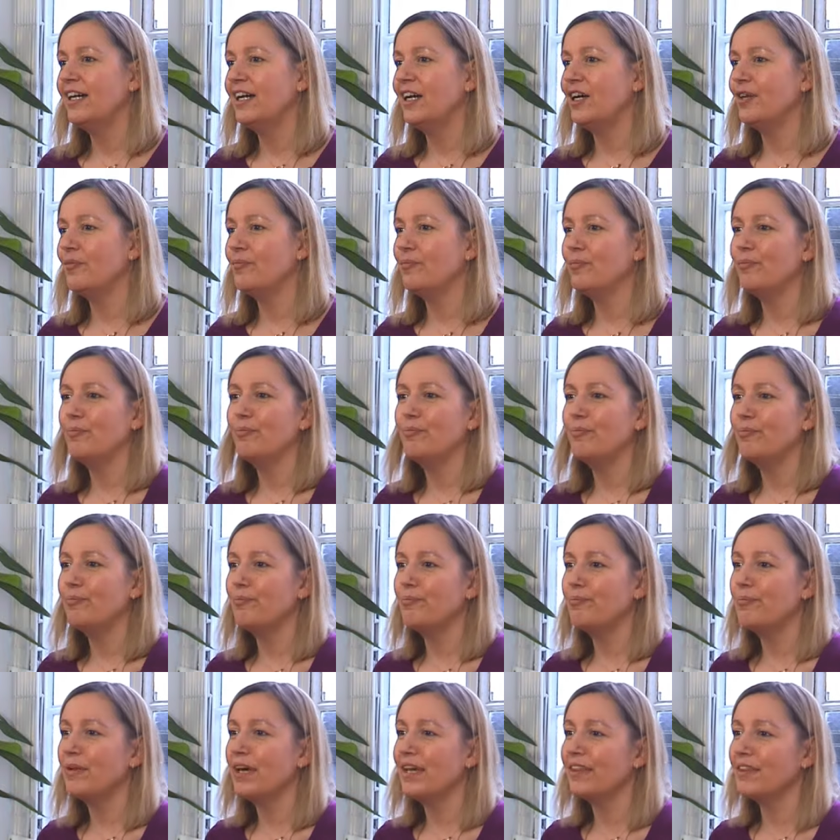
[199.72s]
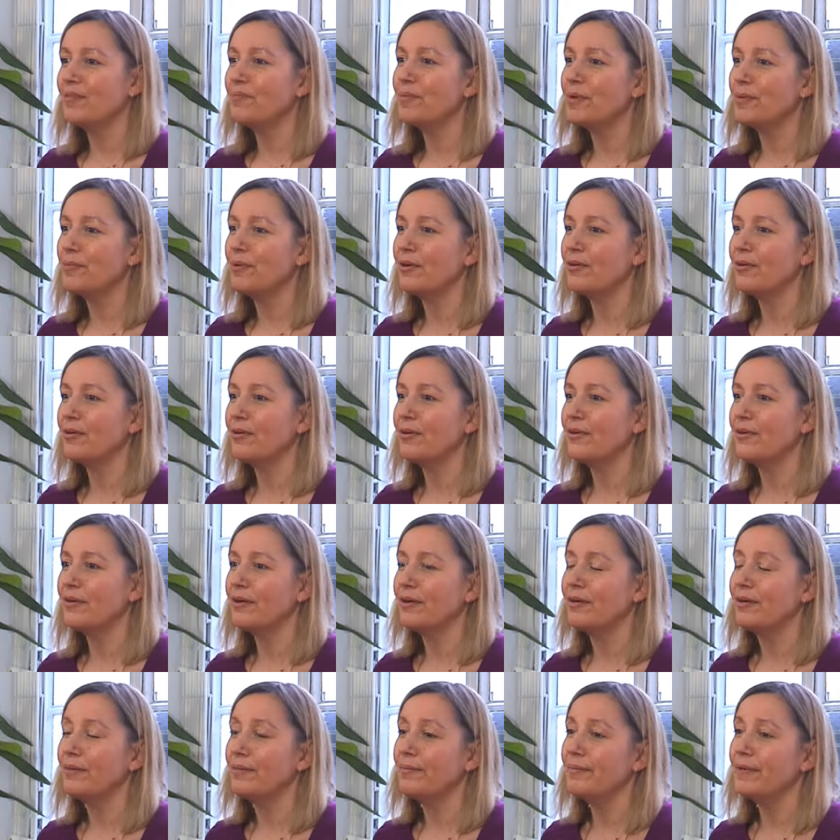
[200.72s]
I think people are
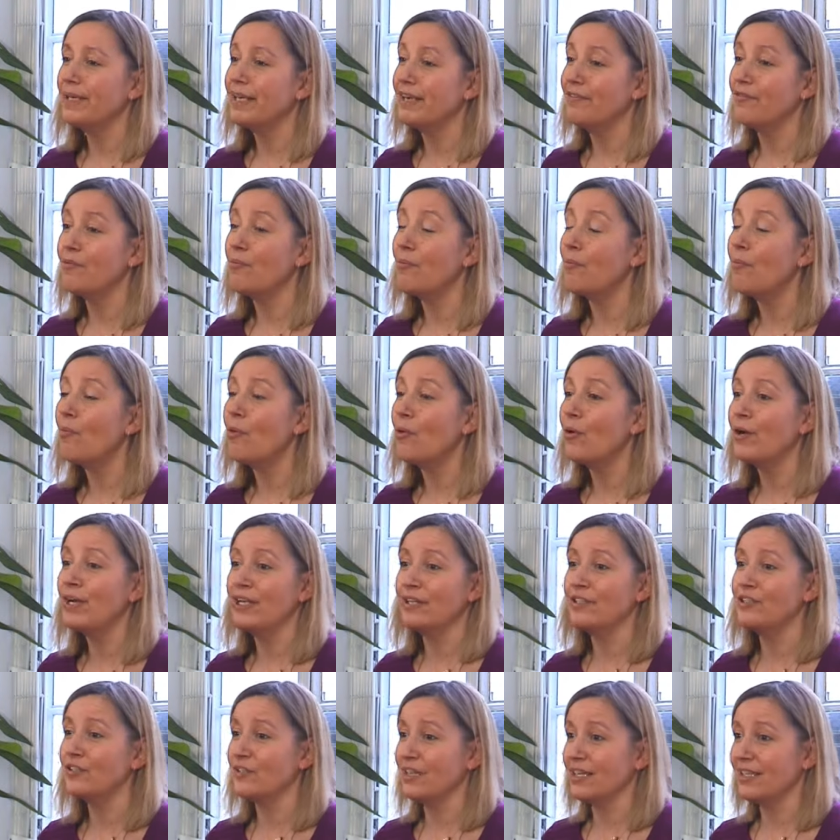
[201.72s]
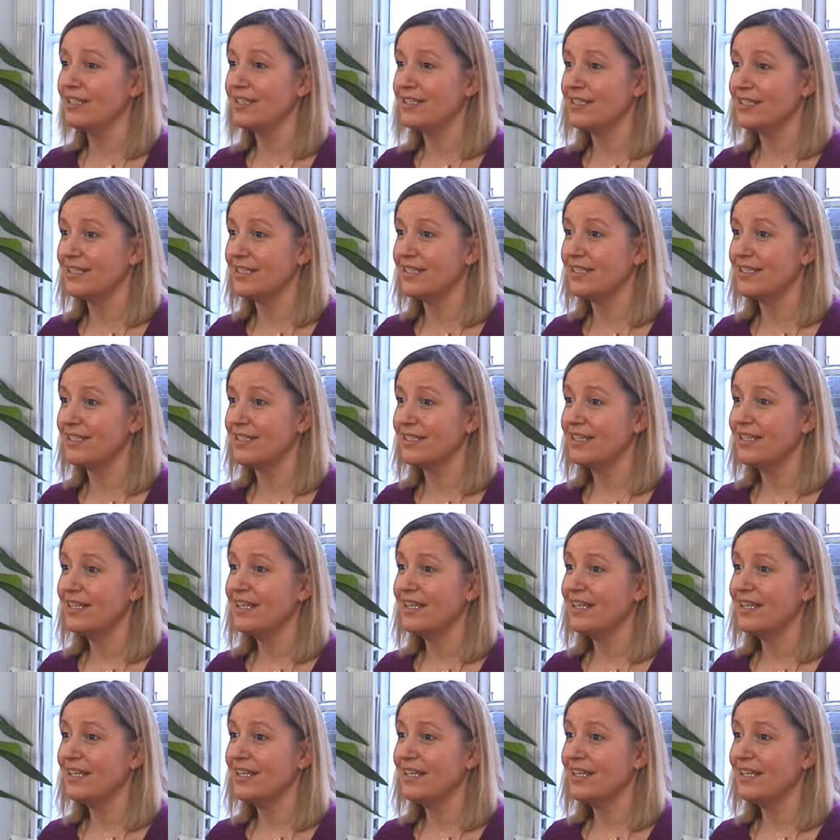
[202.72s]
even more interested